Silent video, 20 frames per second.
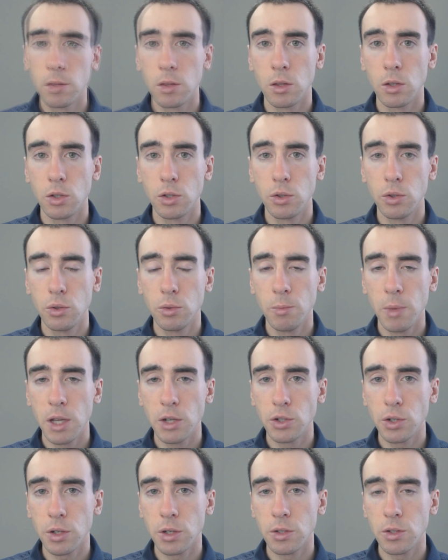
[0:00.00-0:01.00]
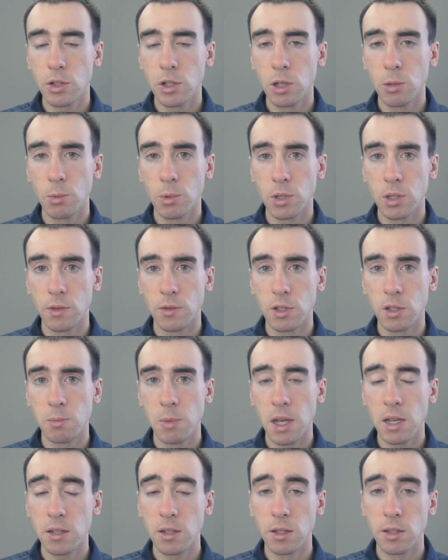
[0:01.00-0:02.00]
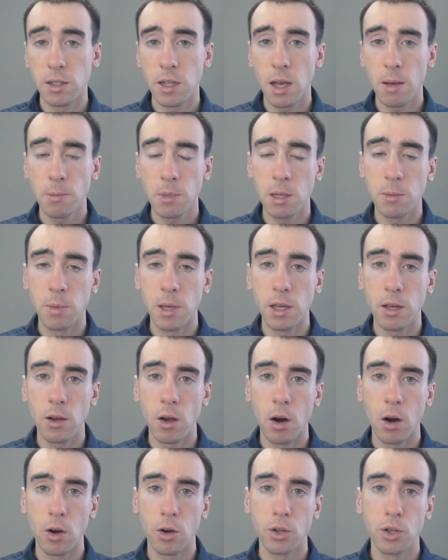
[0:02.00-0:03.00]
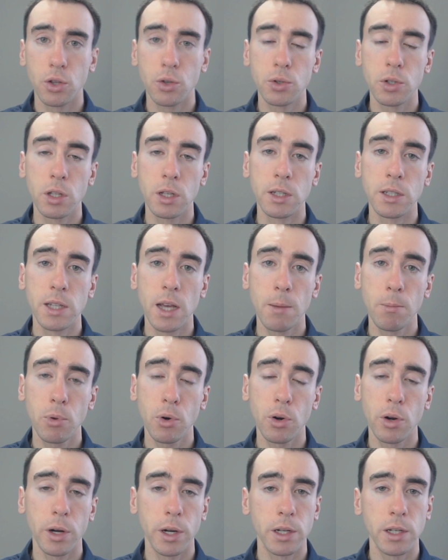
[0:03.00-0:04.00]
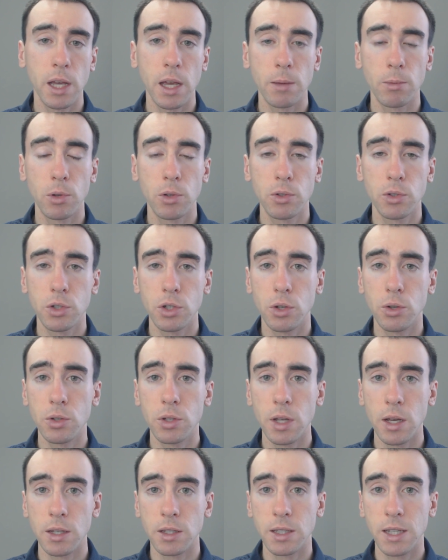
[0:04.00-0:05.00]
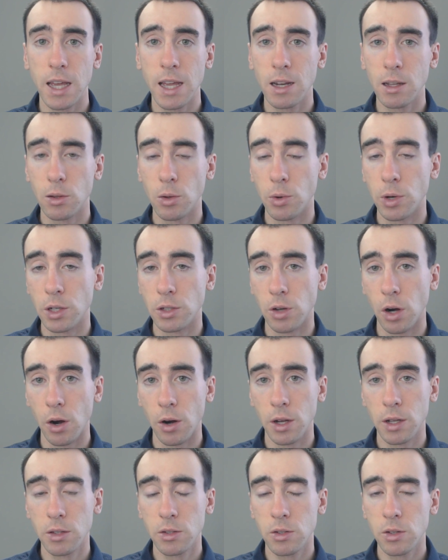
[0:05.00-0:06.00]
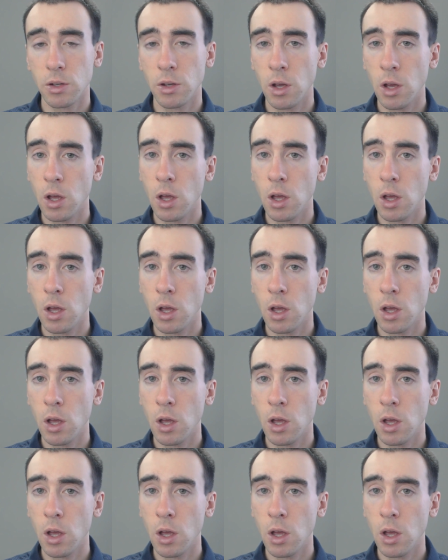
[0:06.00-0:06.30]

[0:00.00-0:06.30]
The two major consumers of space in tempdb are usually temporary tables used as data loading targets